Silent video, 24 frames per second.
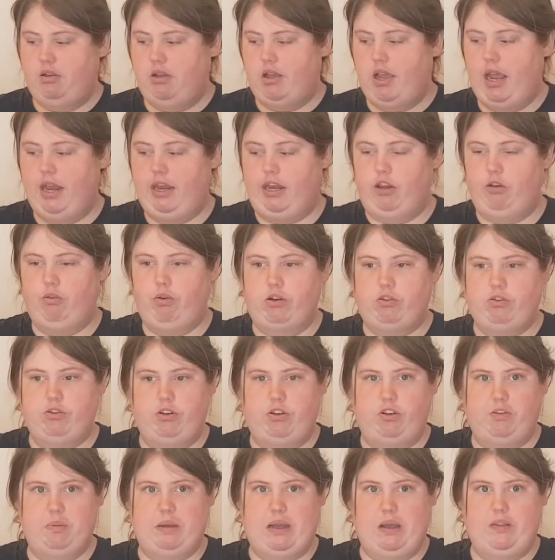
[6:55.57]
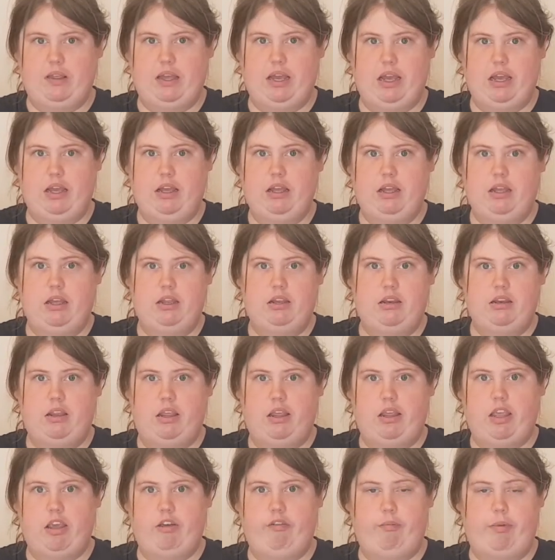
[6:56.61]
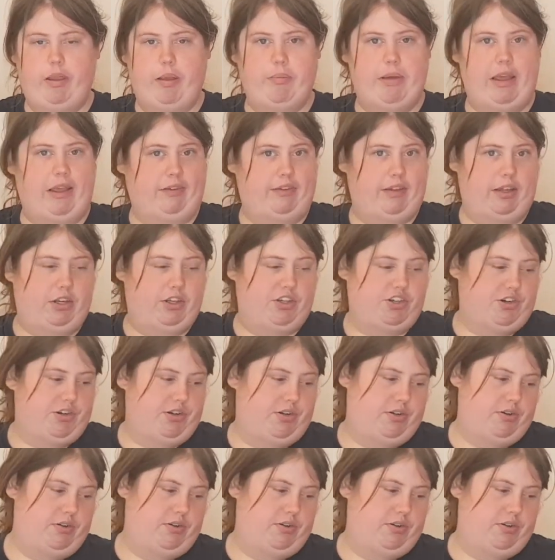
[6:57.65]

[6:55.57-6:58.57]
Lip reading: any questions about that, you can give me a message.